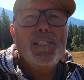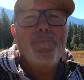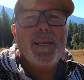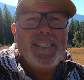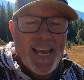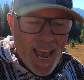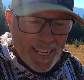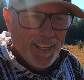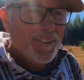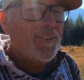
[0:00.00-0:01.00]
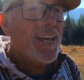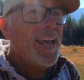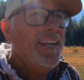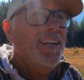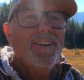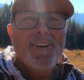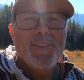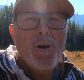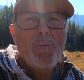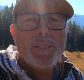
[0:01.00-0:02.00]
spectacular day here
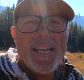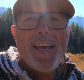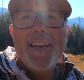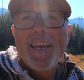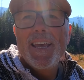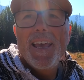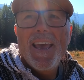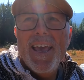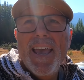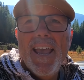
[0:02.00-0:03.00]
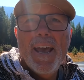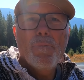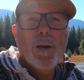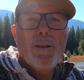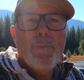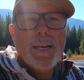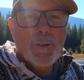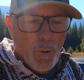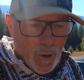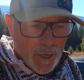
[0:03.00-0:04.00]
on the homestead, and we're getting back
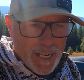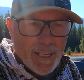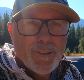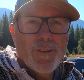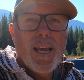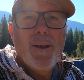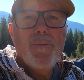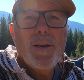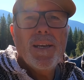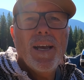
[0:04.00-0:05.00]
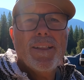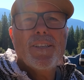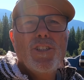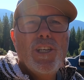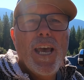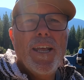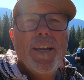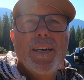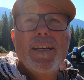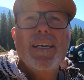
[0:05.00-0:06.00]
to work. Yesterday we got
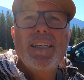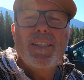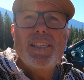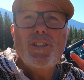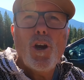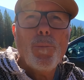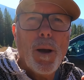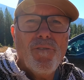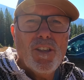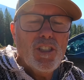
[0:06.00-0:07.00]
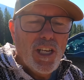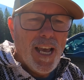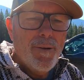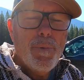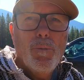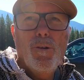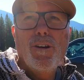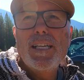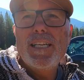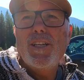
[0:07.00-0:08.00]
the tarp off the shed, but we
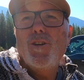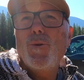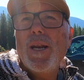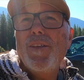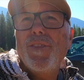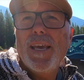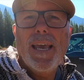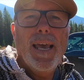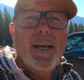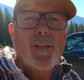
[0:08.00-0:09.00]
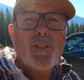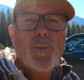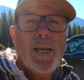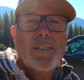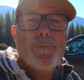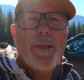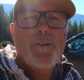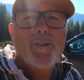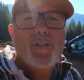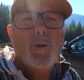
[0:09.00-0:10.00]
really didn't do anything else. We had some
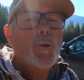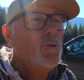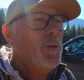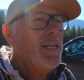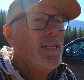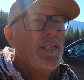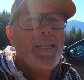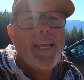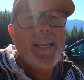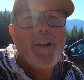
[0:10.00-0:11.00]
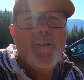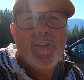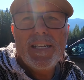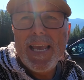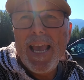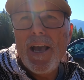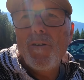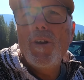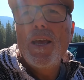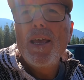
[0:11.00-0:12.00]
other chores we needed to take care of in
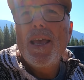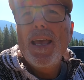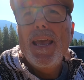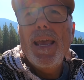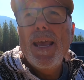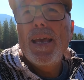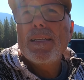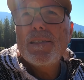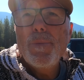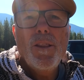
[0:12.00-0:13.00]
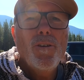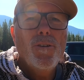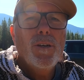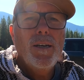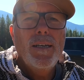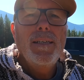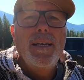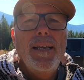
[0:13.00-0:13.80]
town and some other